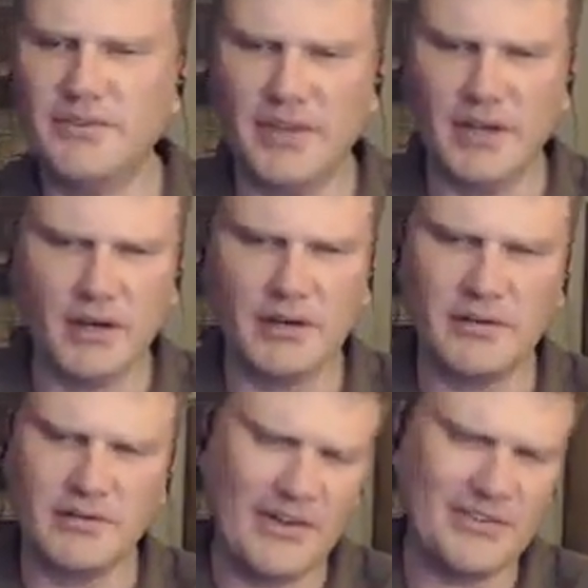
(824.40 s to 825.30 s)
there, the
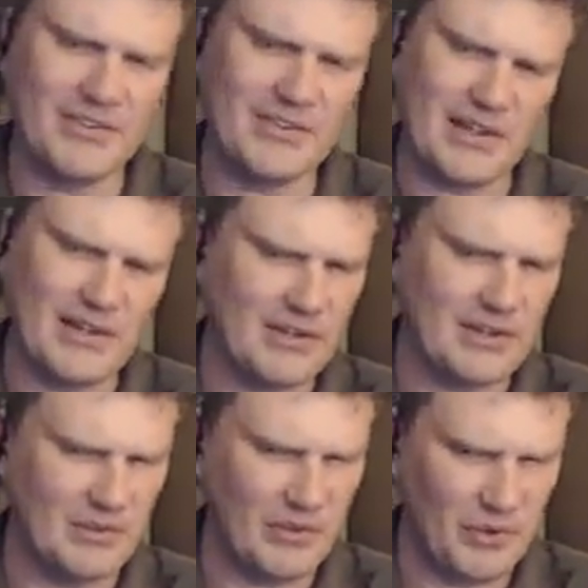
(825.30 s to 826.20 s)
lessons that need
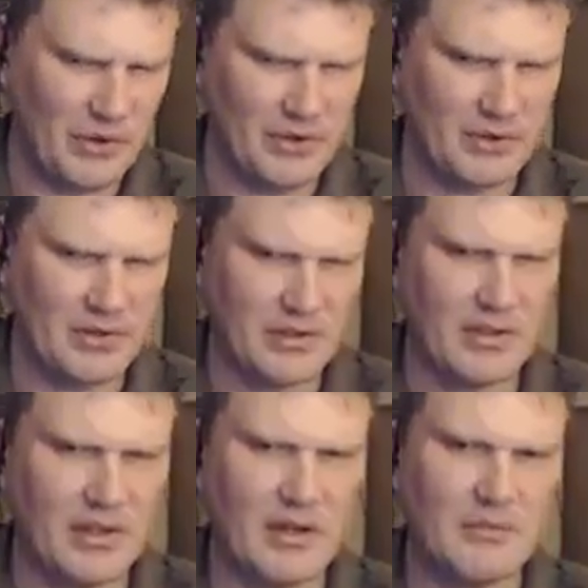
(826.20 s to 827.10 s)
to be learned.
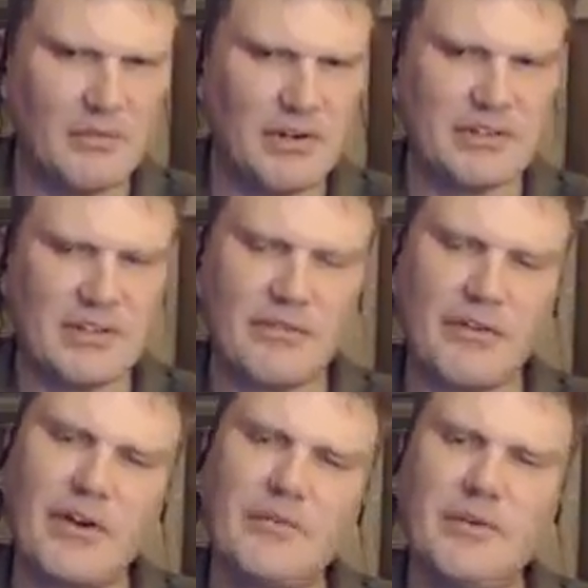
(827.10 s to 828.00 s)
But it is a
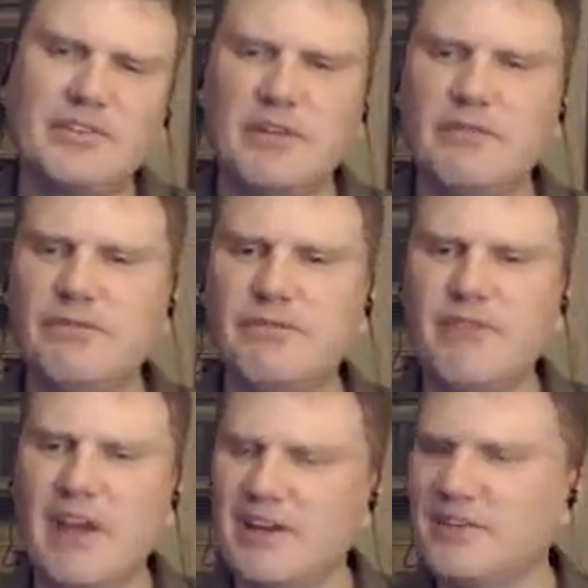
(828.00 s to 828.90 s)
very much a
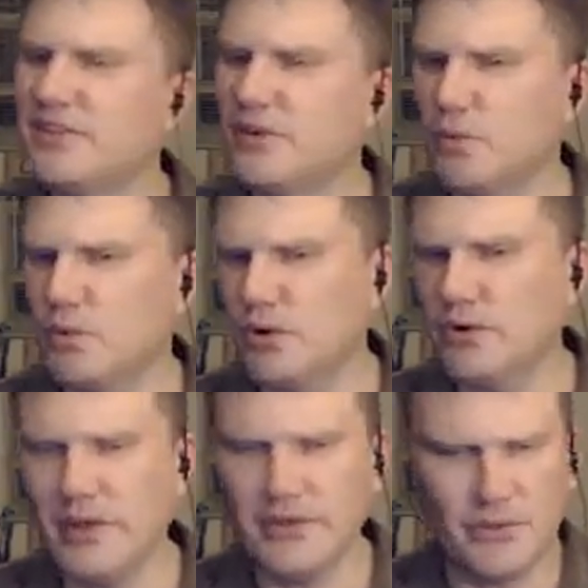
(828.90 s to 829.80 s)
fantasy world
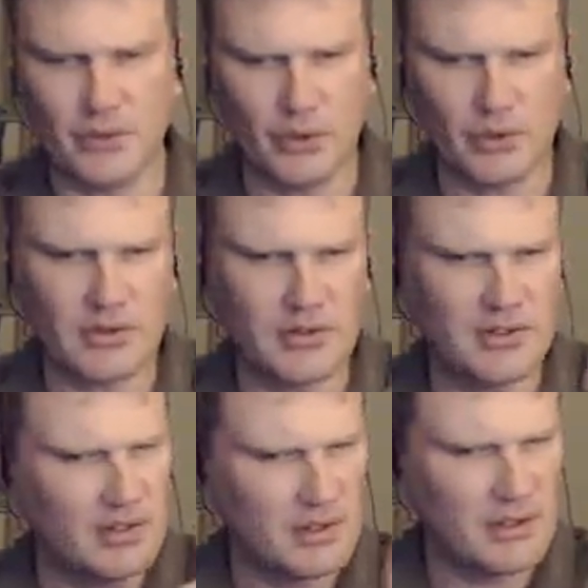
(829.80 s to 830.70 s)
as
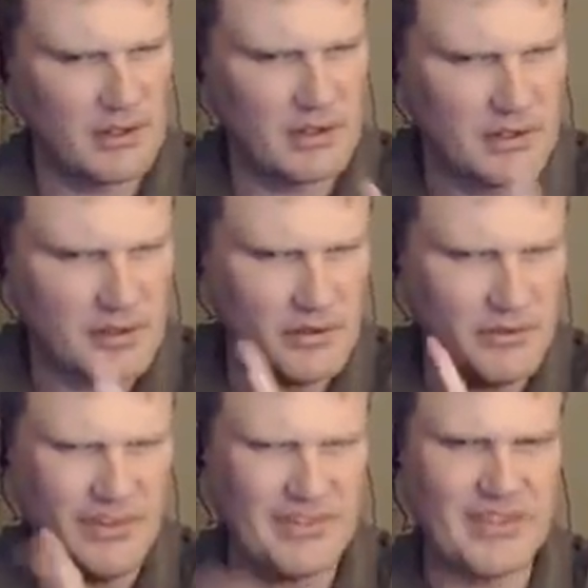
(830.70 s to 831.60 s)

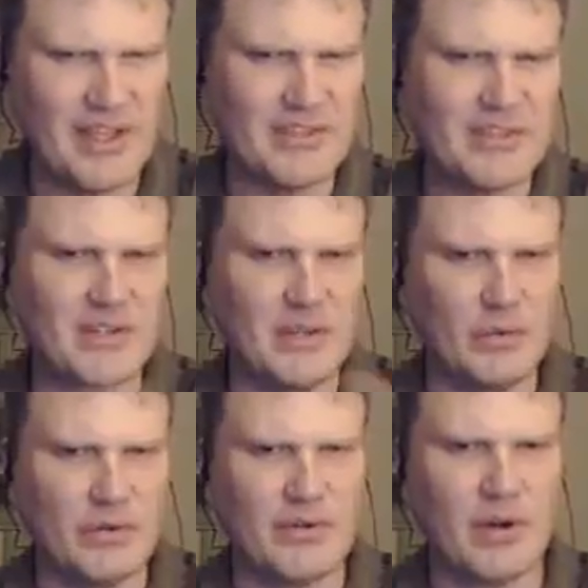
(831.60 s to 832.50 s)
this density
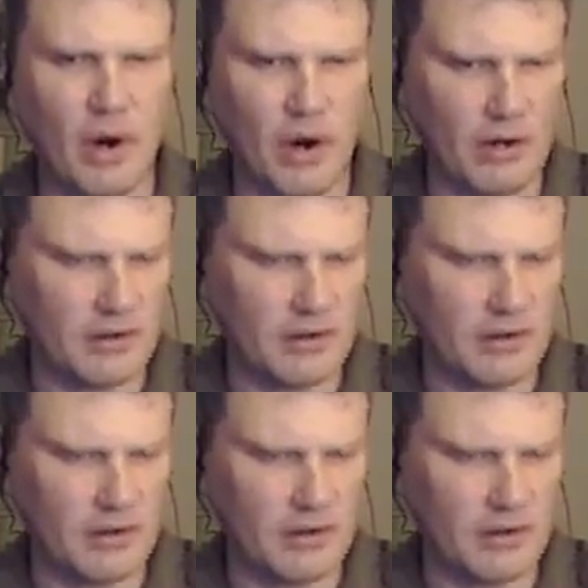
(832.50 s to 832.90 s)
was called.